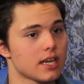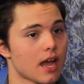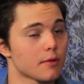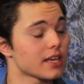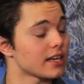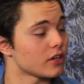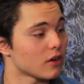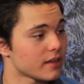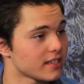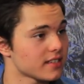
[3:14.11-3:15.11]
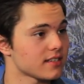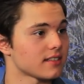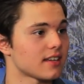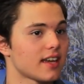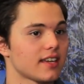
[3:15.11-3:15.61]
I was kind of nervous.
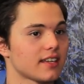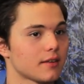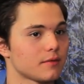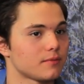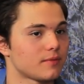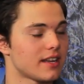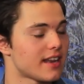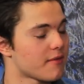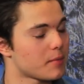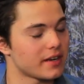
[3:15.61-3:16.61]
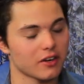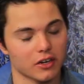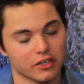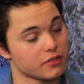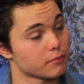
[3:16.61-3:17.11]
I had never been in an
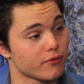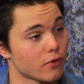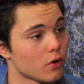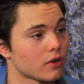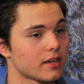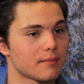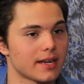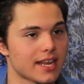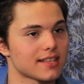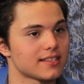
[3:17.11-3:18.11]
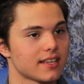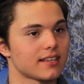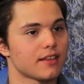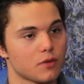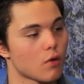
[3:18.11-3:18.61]
audition before, and my dad
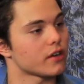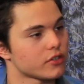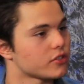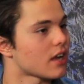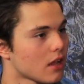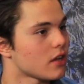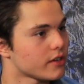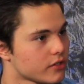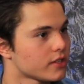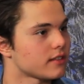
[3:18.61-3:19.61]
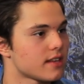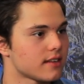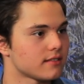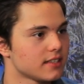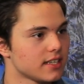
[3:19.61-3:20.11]
said, if you audition, I'll audition.
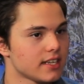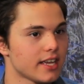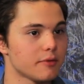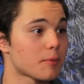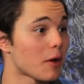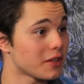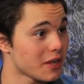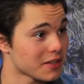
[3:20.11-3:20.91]
And he was part of the